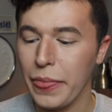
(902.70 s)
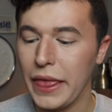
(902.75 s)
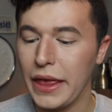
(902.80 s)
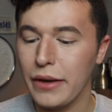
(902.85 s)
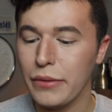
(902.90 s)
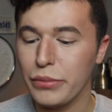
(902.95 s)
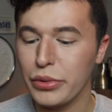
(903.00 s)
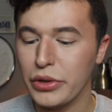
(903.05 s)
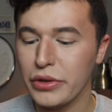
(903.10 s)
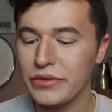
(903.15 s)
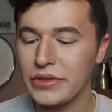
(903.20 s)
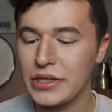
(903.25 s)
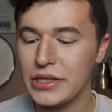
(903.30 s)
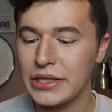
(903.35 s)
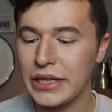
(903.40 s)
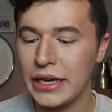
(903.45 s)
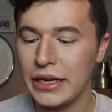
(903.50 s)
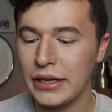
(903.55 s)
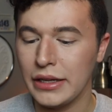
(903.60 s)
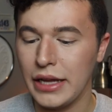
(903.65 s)
improves the
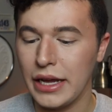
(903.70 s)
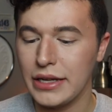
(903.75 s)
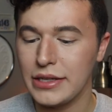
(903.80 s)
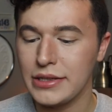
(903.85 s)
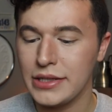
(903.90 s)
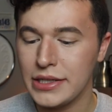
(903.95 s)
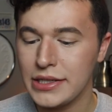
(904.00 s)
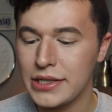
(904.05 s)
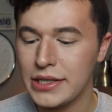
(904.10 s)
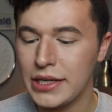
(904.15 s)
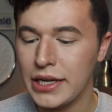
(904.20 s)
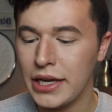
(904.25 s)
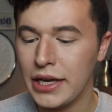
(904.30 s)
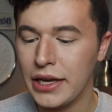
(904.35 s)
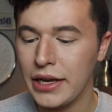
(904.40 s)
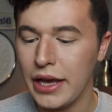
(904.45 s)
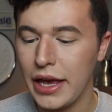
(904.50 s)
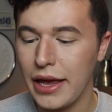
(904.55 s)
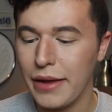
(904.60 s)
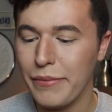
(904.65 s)
skin
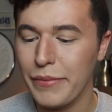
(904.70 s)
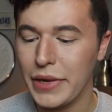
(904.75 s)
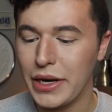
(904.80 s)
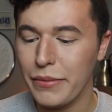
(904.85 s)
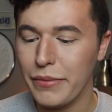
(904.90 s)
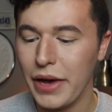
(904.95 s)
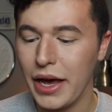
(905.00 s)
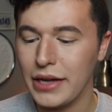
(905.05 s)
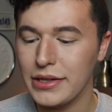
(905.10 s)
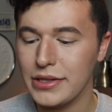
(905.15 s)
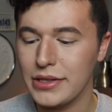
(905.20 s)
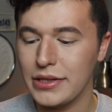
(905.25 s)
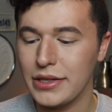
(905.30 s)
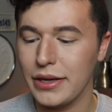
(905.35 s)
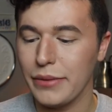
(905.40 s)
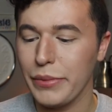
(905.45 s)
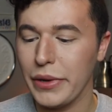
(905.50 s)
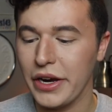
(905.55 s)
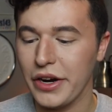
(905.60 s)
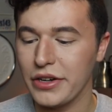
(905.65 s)
elasticity, and minimizes
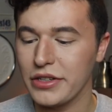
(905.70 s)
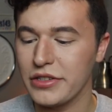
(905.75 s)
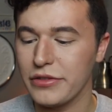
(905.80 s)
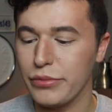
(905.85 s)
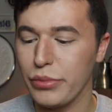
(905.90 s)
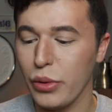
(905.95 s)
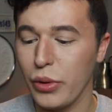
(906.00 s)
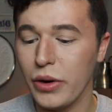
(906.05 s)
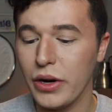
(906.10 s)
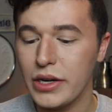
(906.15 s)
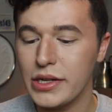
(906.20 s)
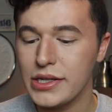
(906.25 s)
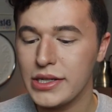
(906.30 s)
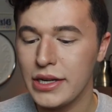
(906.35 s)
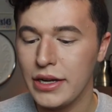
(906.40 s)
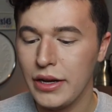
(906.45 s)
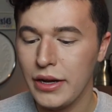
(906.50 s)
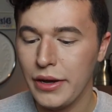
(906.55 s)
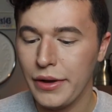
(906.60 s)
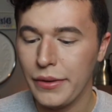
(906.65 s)
the appearance of pores.